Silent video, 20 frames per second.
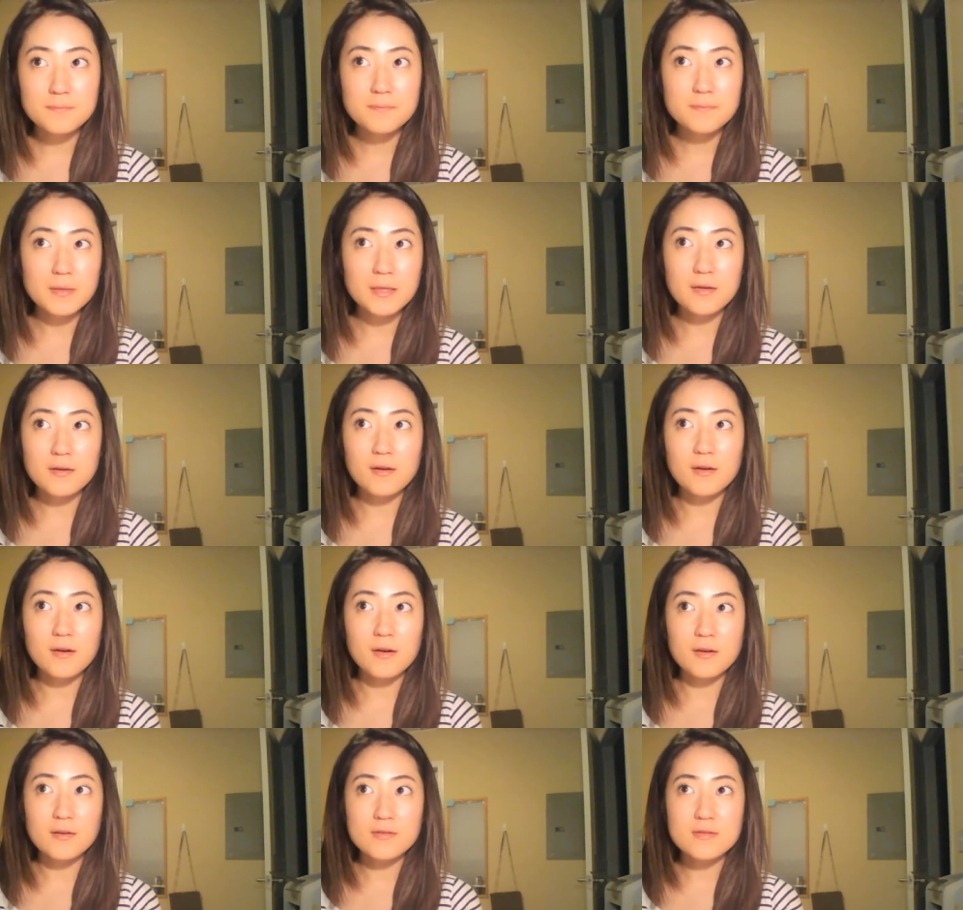
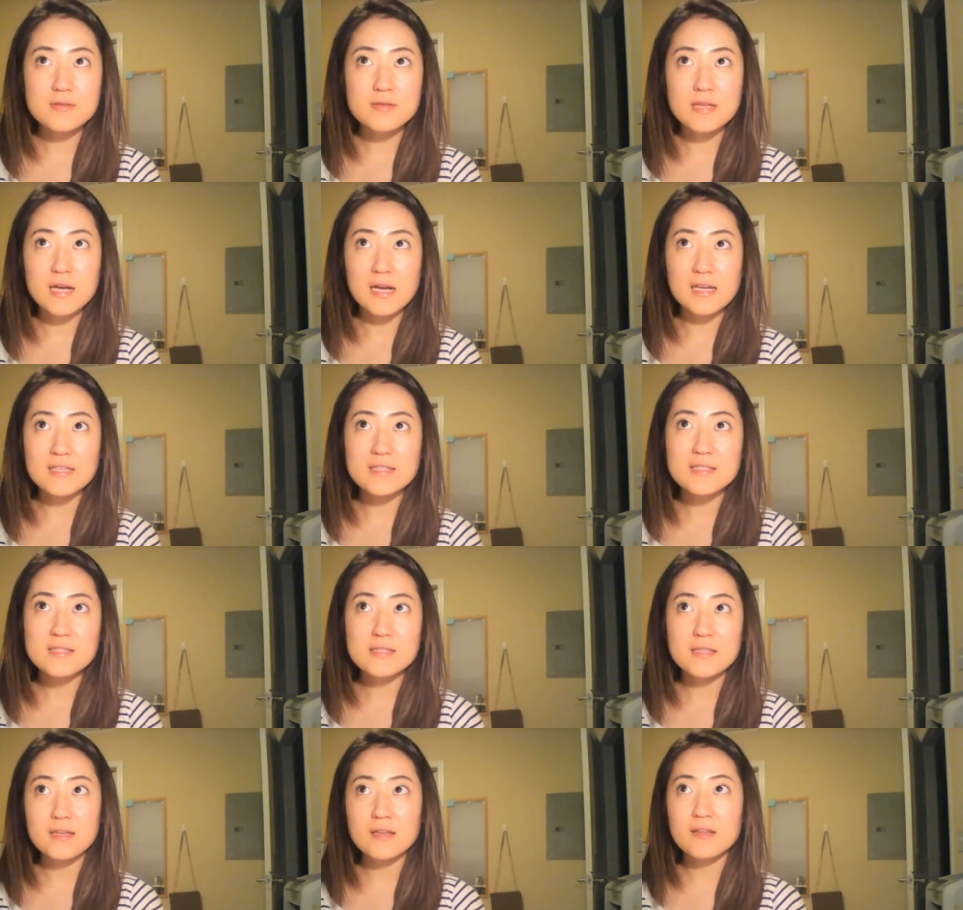because I
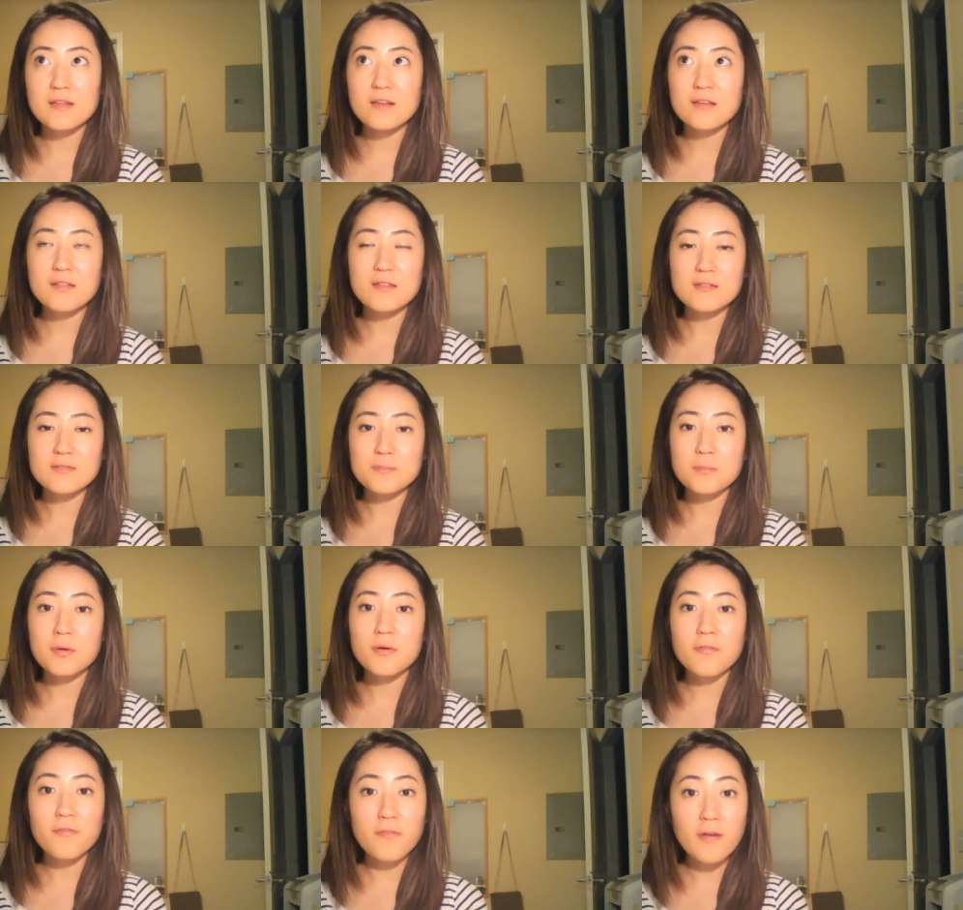see this
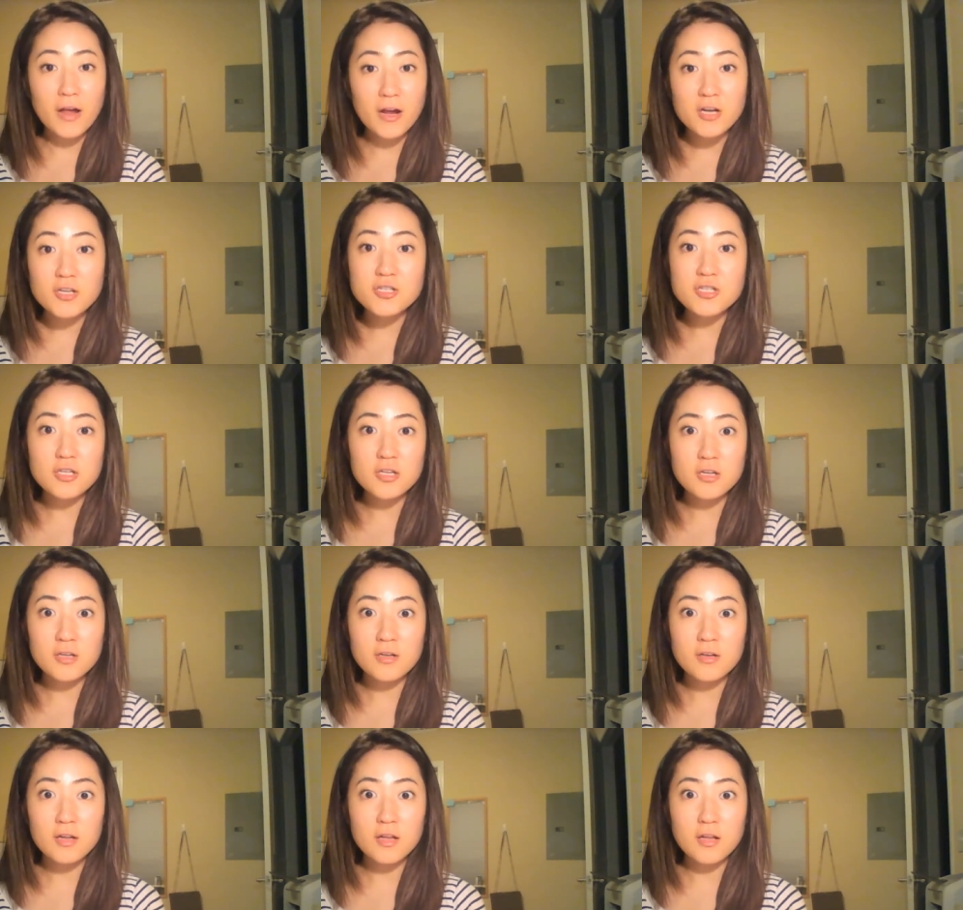perfection
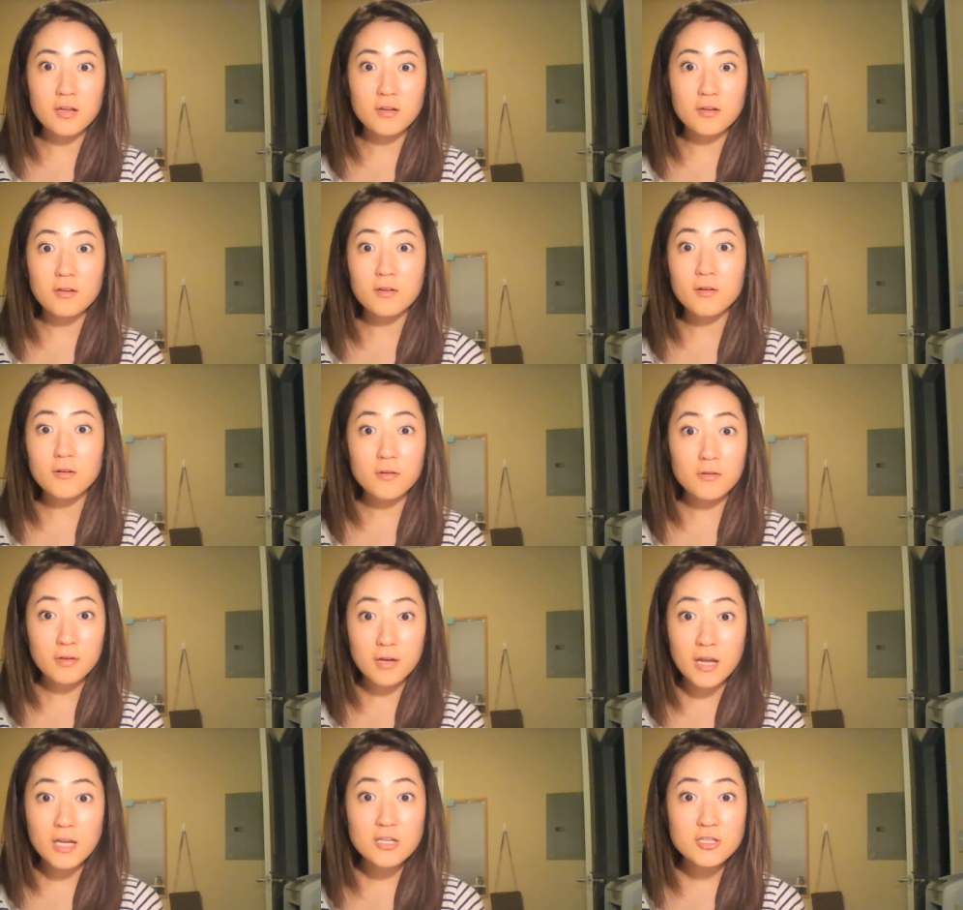in
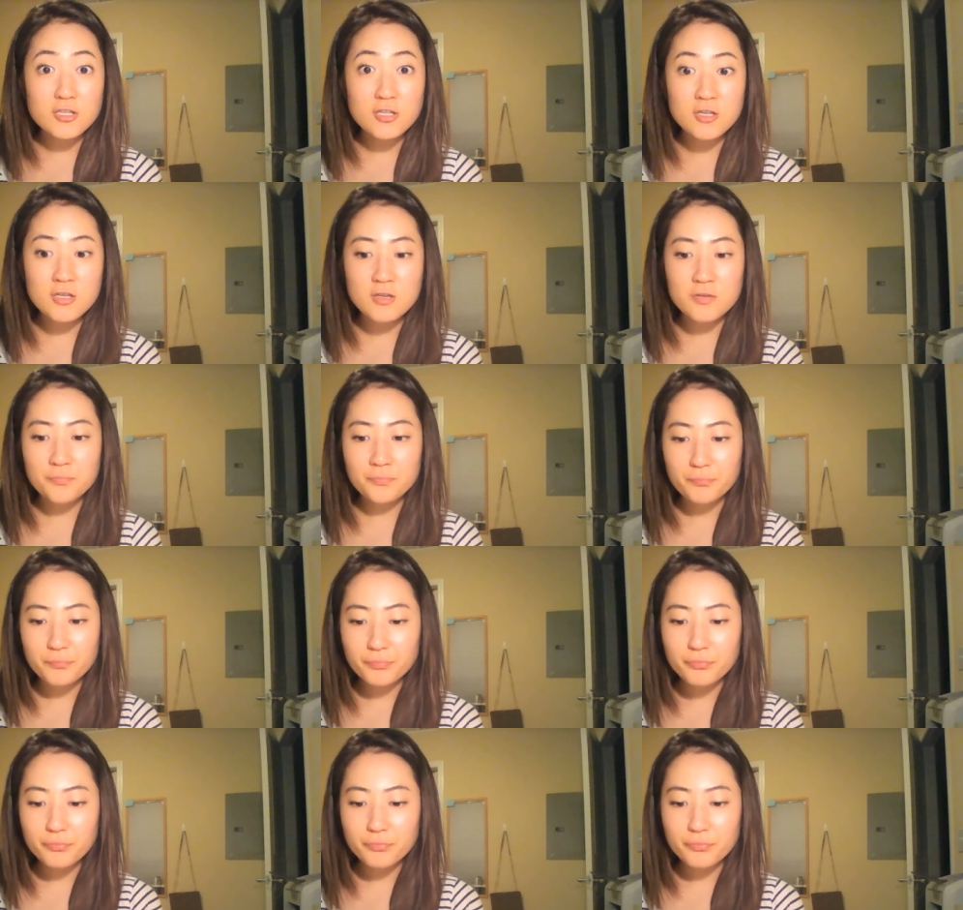creation,